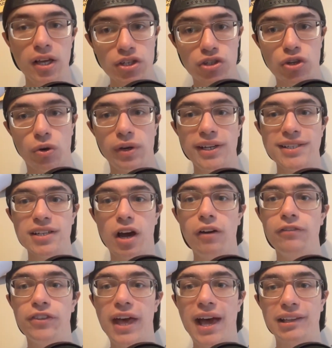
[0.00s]
So it is
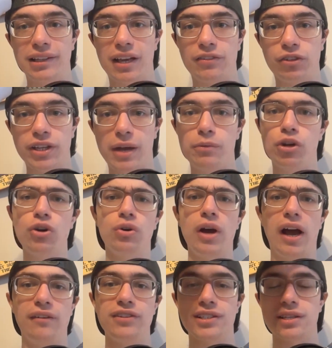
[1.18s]
of that level. Daima Goku
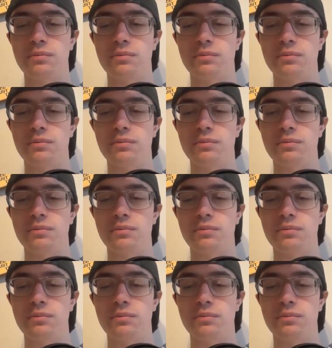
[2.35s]
obviously